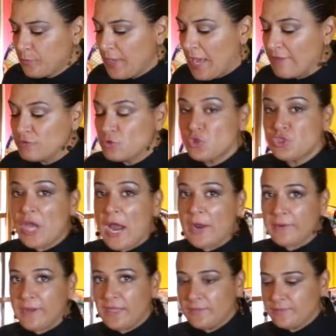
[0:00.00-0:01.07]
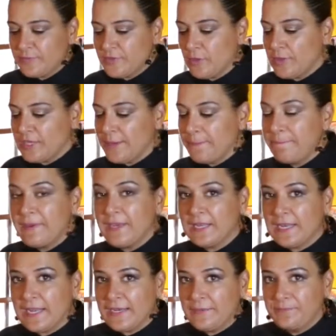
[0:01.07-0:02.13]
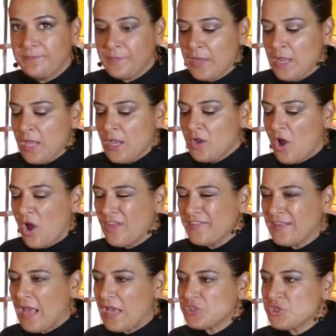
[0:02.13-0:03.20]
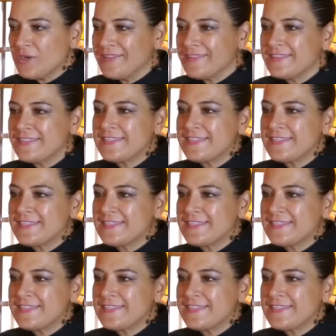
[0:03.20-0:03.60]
we have to char it so we can peel it, because actually the